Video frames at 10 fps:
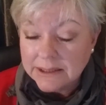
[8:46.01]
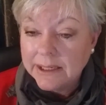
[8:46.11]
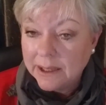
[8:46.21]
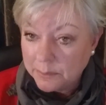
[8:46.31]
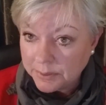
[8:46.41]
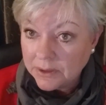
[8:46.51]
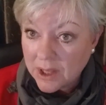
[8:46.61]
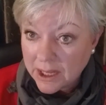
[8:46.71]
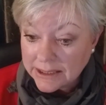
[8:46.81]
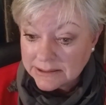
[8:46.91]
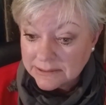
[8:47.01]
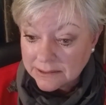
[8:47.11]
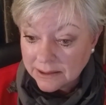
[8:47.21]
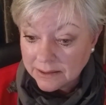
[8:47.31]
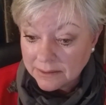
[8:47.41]
help a lot.
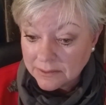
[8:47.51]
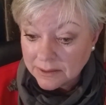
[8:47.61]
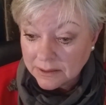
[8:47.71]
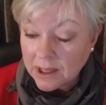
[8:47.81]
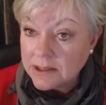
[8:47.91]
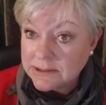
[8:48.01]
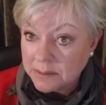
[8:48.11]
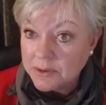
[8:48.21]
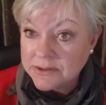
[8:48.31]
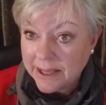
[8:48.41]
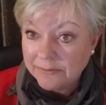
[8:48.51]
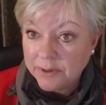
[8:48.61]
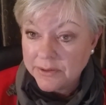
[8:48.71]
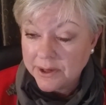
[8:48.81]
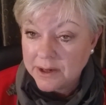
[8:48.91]
Got us almost
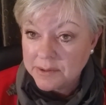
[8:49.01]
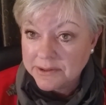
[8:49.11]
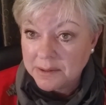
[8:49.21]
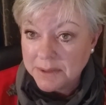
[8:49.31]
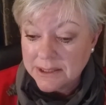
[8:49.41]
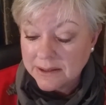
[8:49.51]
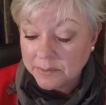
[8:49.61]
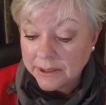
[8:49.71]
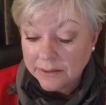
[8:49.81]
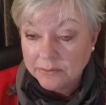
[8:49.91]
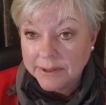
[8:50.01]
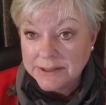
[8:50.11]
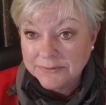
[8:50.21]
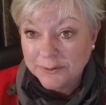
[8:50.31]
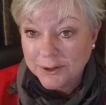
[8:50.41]
halfway there with our money that we had to
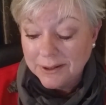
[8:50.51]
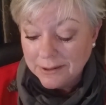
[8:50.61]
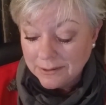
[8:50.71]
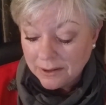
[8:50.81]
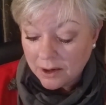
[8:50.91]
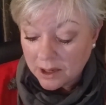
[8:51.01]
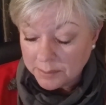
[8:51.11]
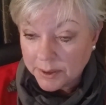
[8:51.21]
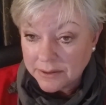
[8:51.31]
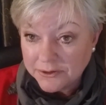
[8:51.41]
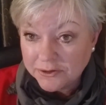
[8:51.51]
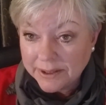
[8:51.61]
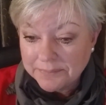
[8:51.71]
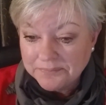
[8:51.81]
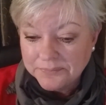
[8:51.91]
raise for our part of the trip.